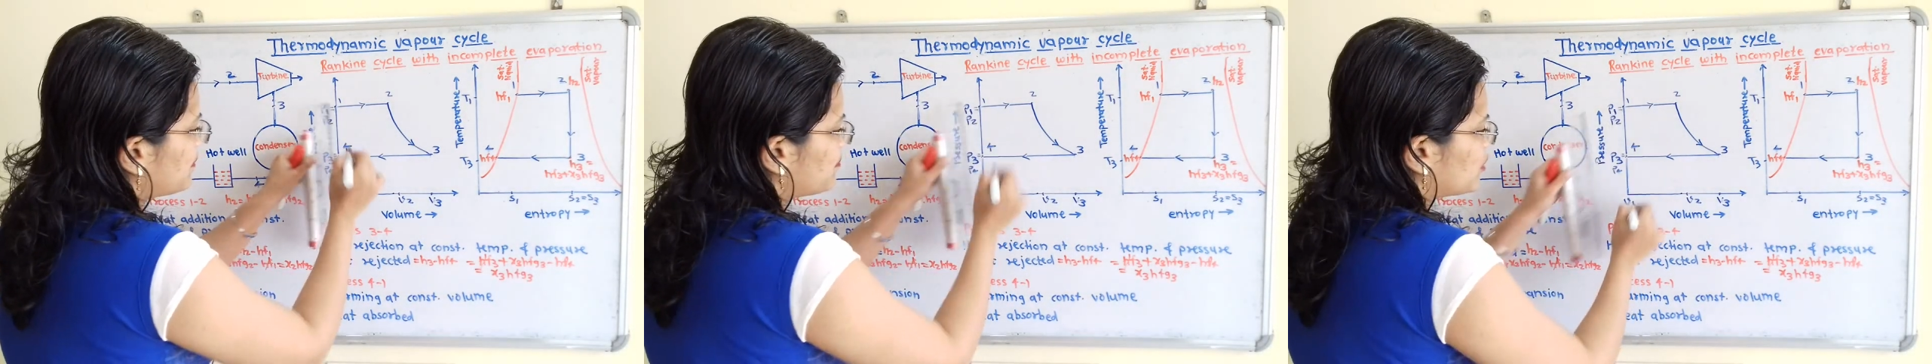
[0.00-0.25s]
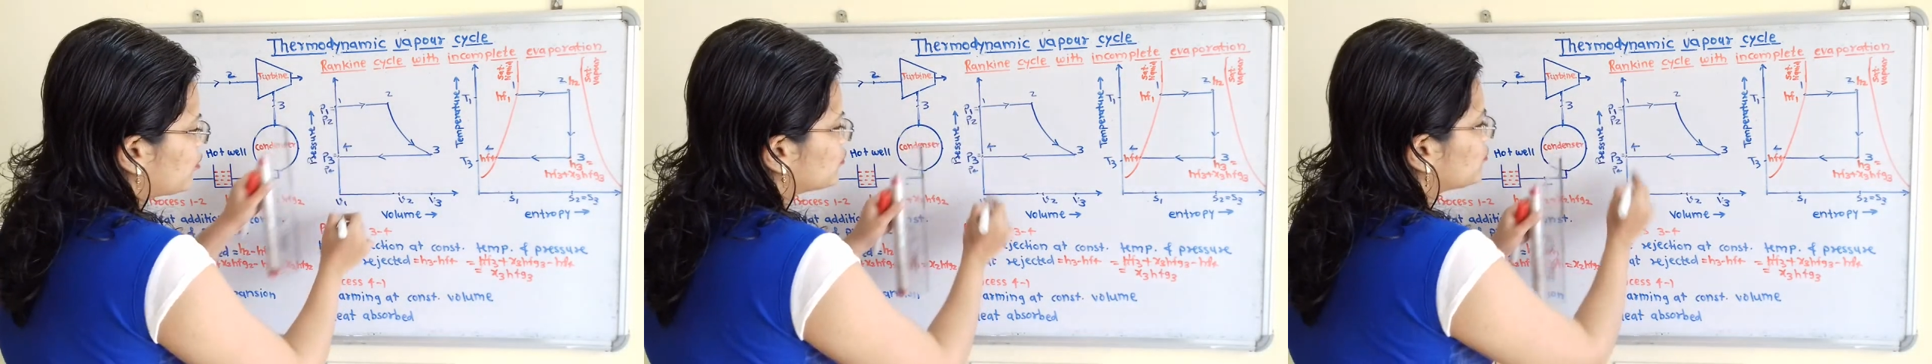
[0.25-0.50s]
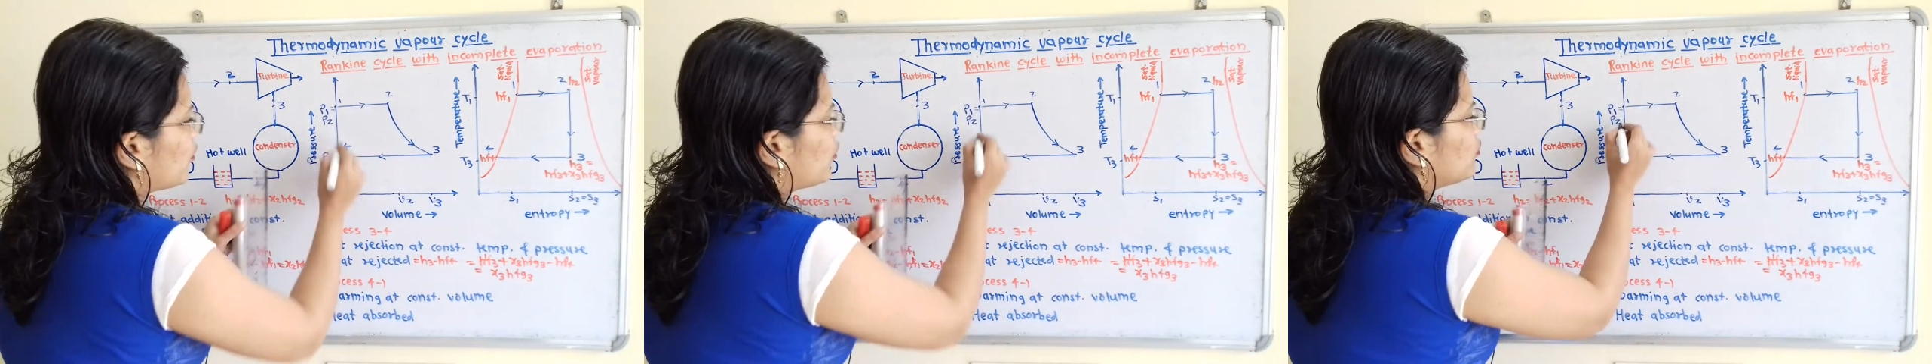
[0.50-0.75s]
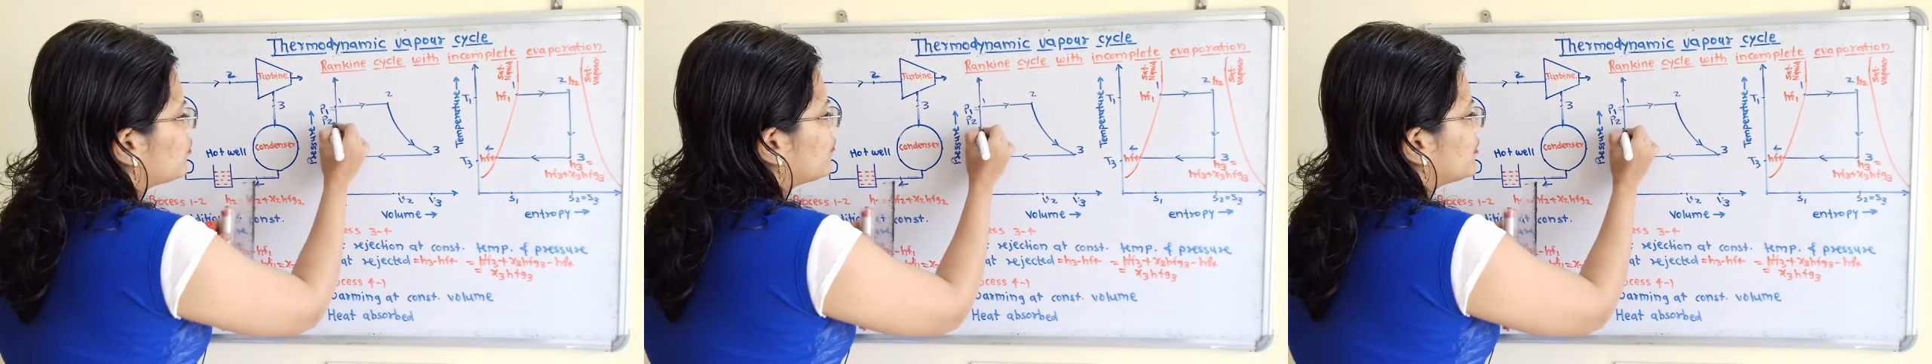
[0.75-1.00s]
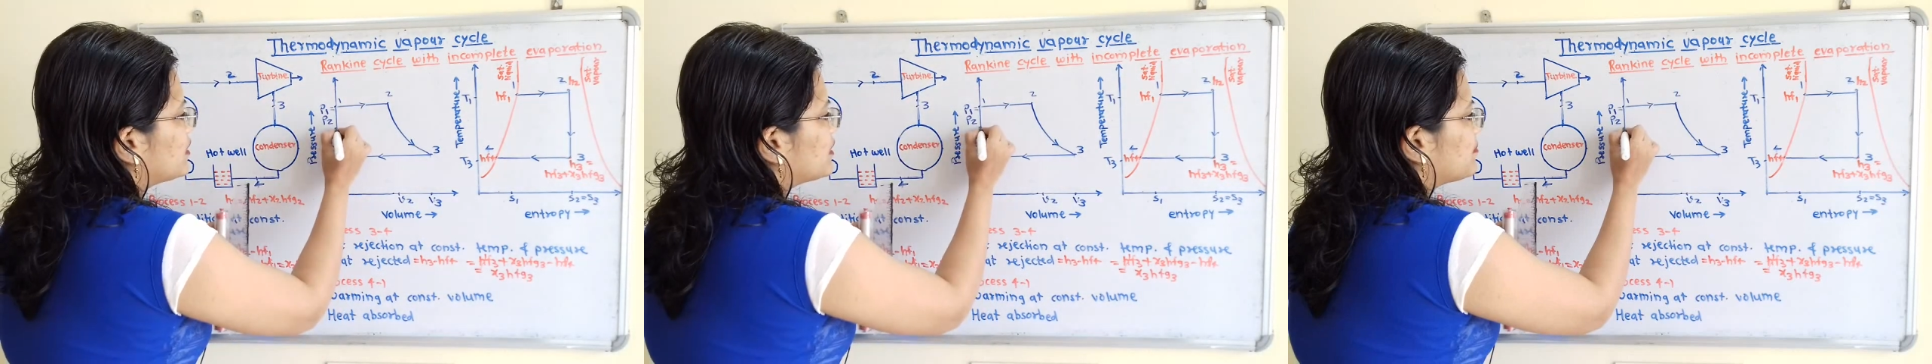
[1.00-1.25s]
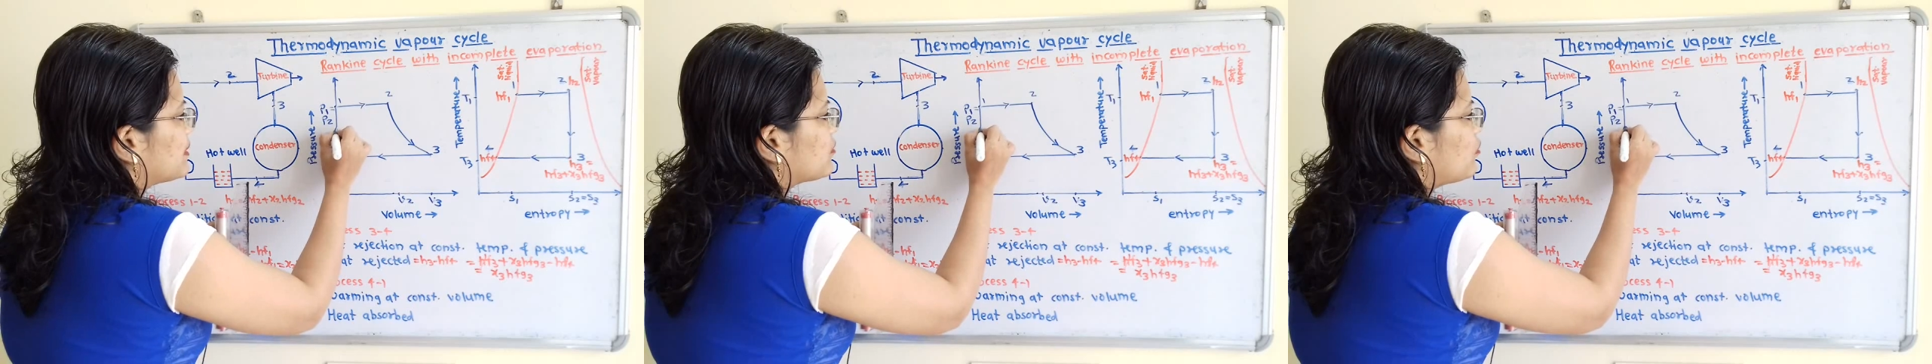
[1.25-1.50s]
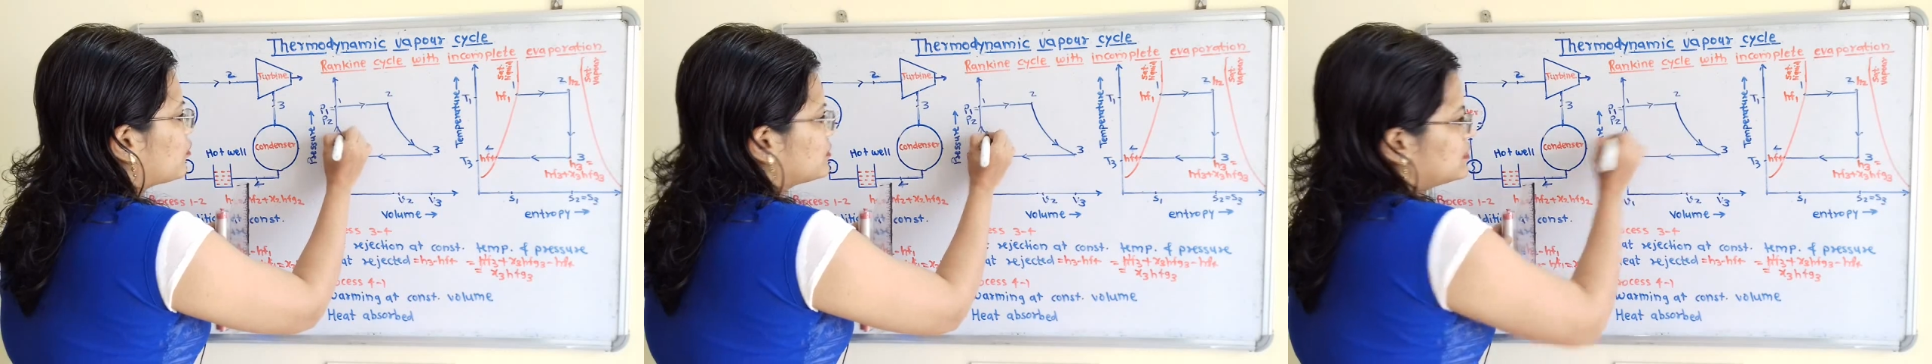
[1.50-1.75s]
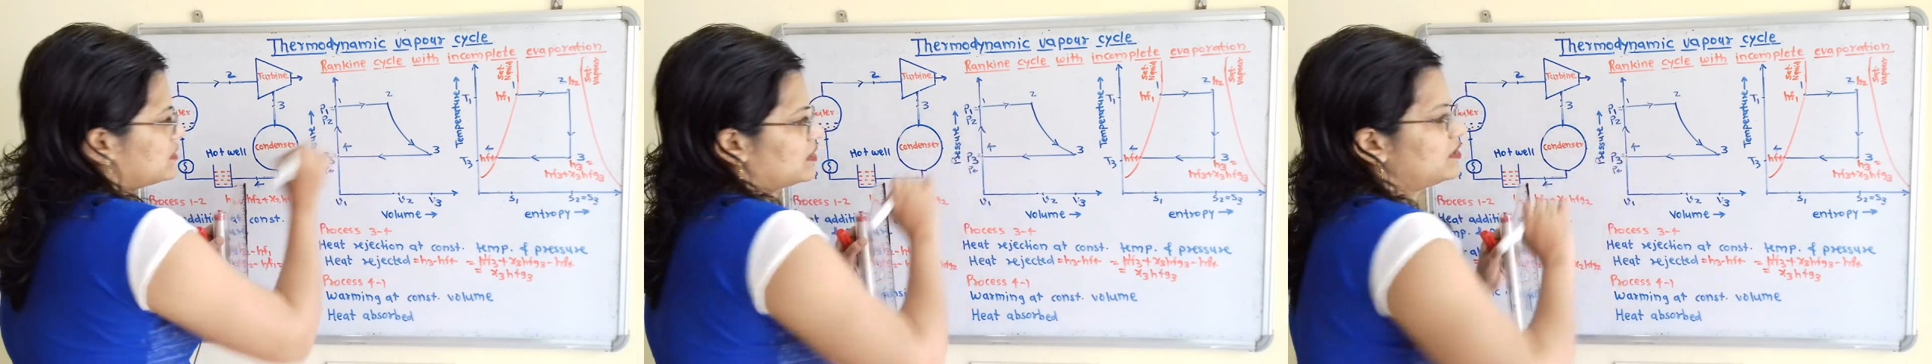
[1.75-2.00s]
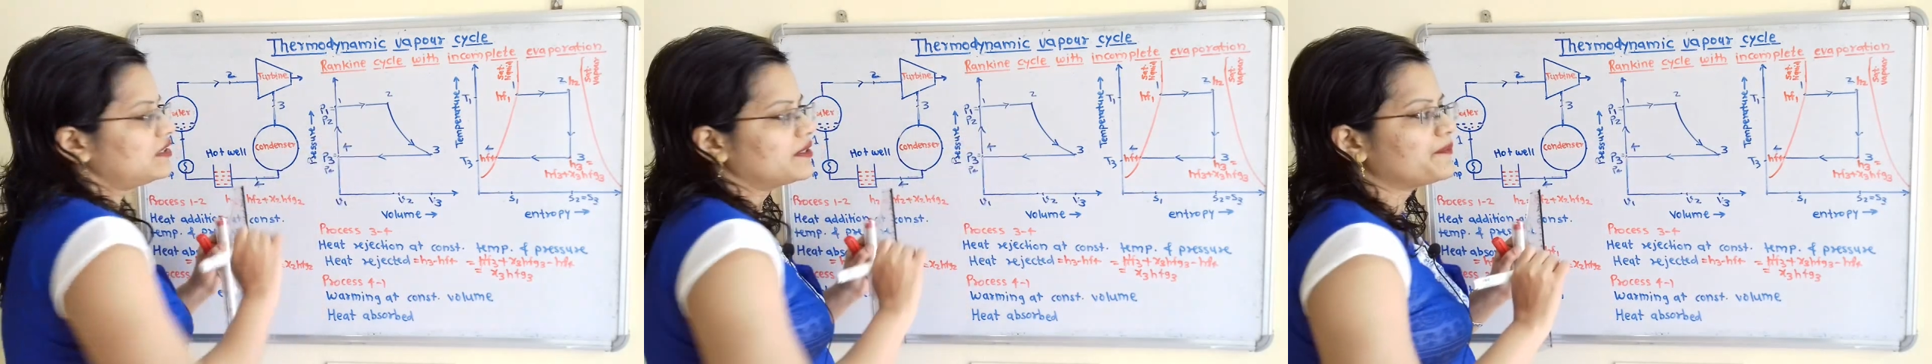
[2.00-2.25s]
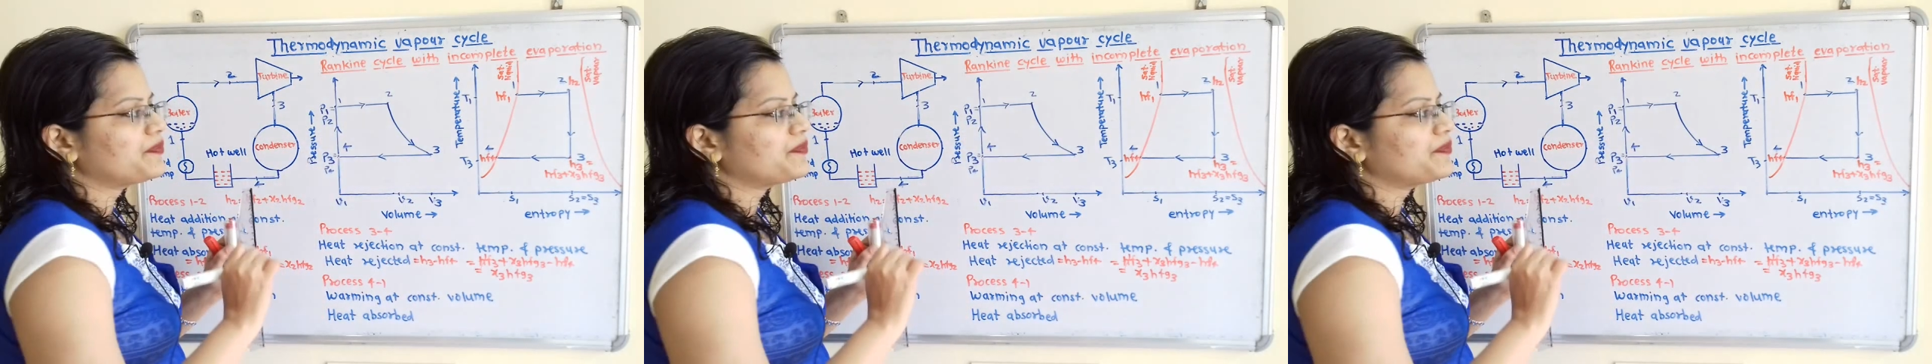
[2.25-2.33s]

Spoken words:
and because volume will remain constant.